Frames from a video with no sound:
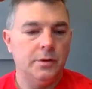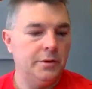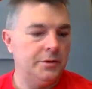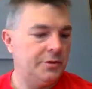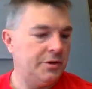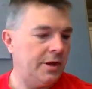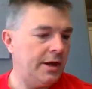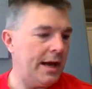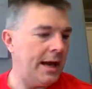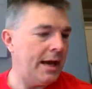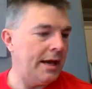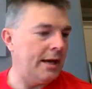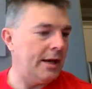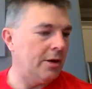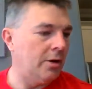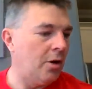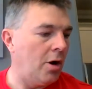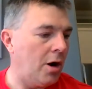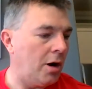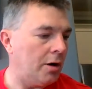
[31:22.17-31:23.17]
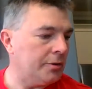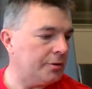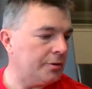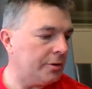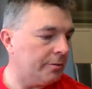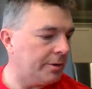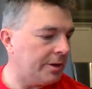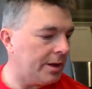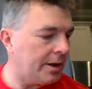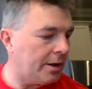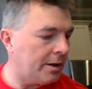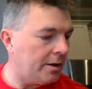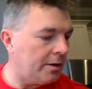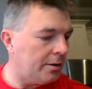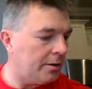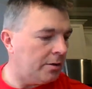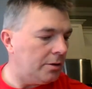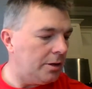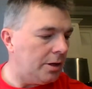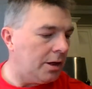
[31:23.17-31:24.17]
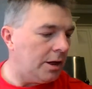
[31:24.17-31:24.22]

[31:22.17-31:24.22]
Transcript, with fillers: She had a long-term care,